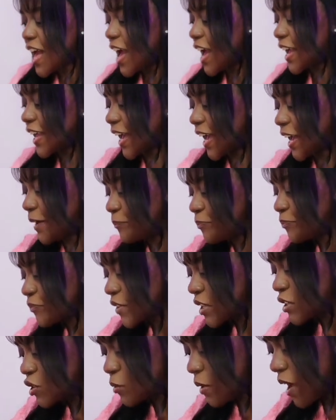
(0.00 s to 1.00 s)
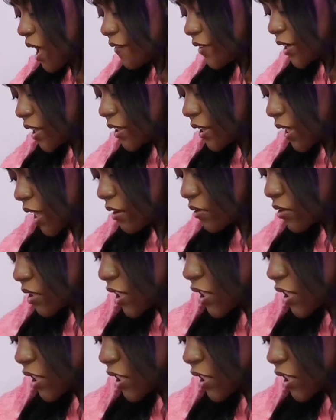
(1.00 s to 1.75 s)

Okay, do I have anything else in